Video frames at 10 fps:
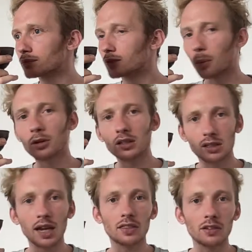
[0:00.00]
I'm going to
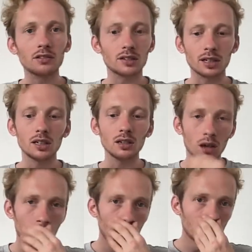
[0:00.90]
take this tea
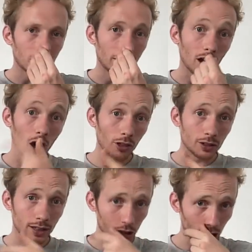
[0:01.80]
to the other
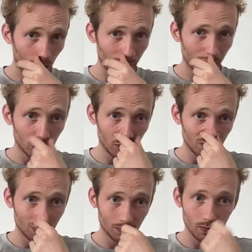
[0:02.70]
tea shop here,
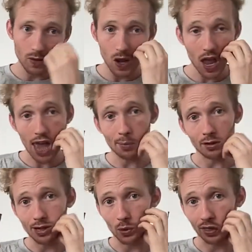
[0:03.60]
and I'm going to
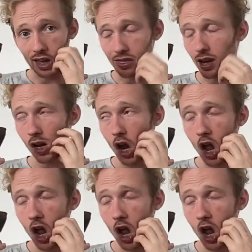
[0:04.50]
see what they think.